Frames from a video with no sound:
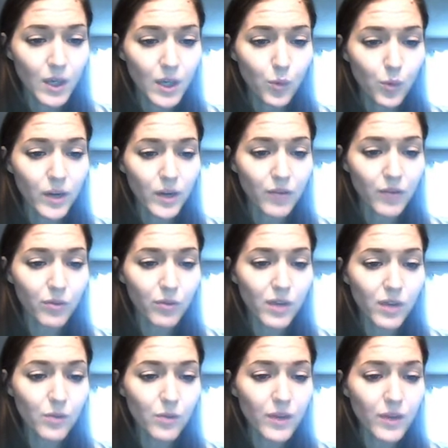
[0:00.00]
Whenever
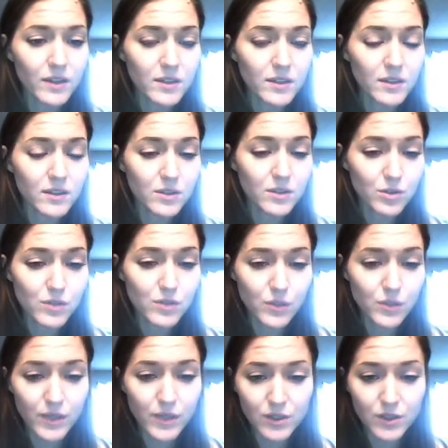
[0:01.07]
we went to
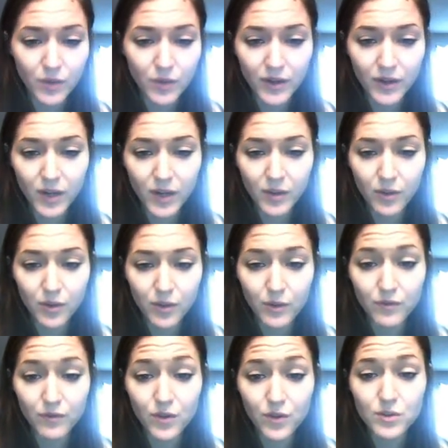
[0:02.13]
Soweto, my grandmother
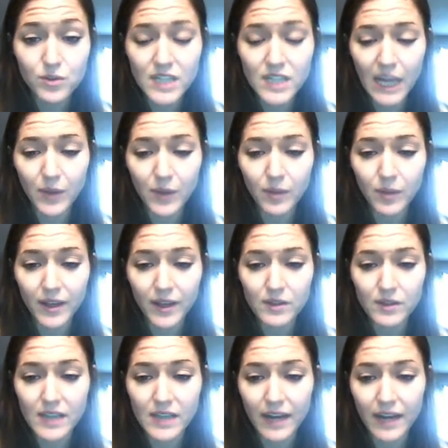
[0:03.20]
refused to let me play
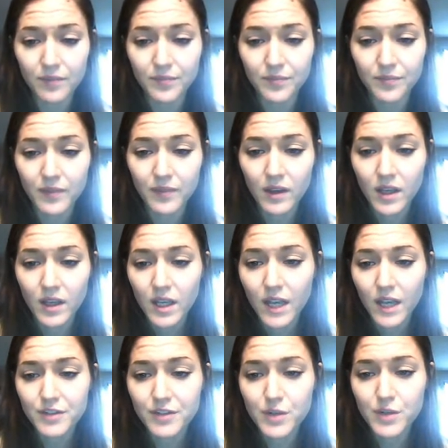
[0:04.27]
outside.
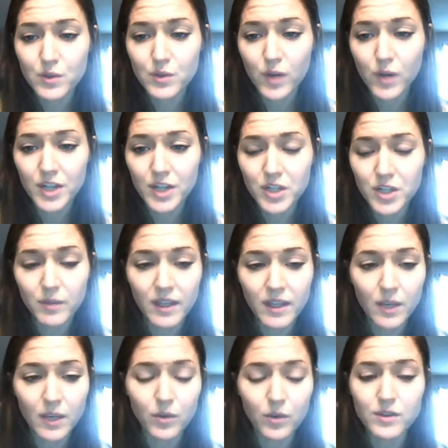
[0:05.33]
If she was watching me,
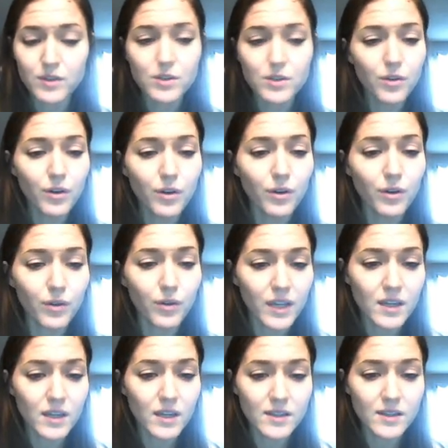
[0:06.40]
it was, "No, no, no,
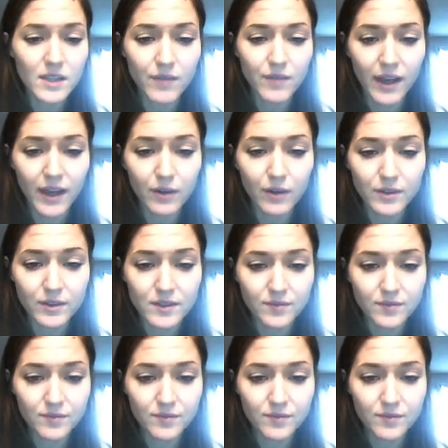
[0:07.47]
he doesn't leave the house."